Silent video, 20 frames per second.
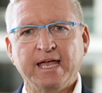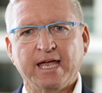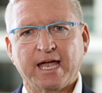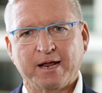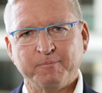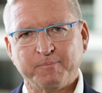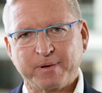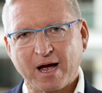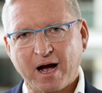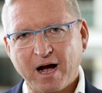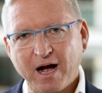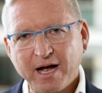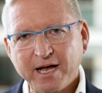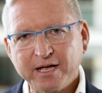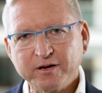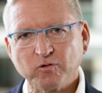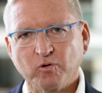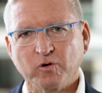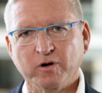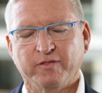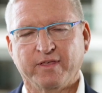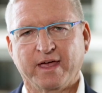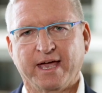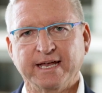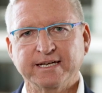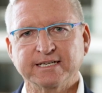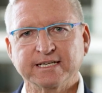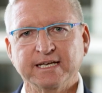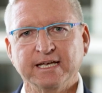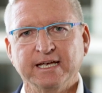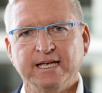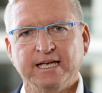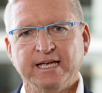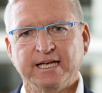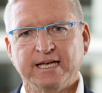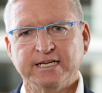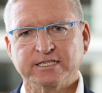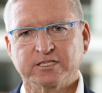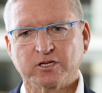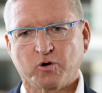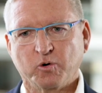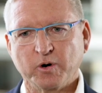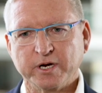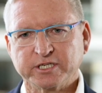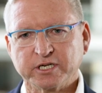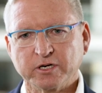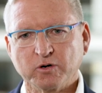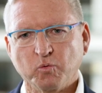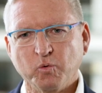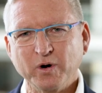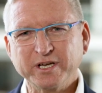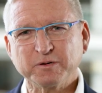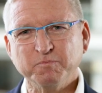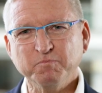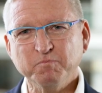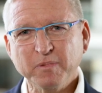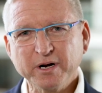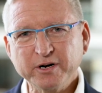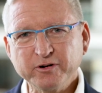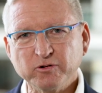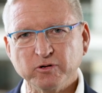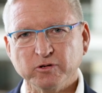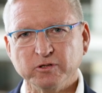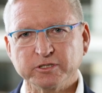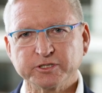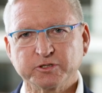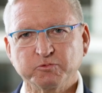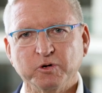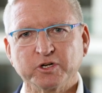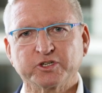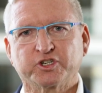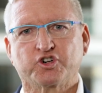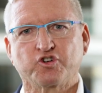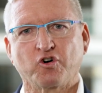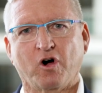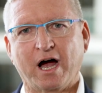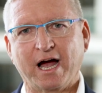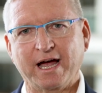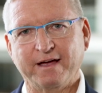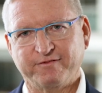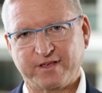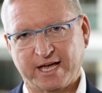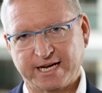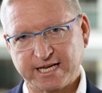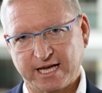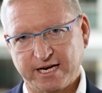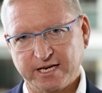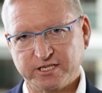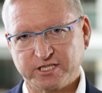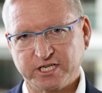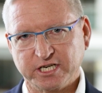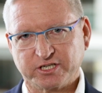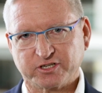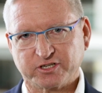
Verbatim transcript: And behind all of that is the question, which minerals will drive that energy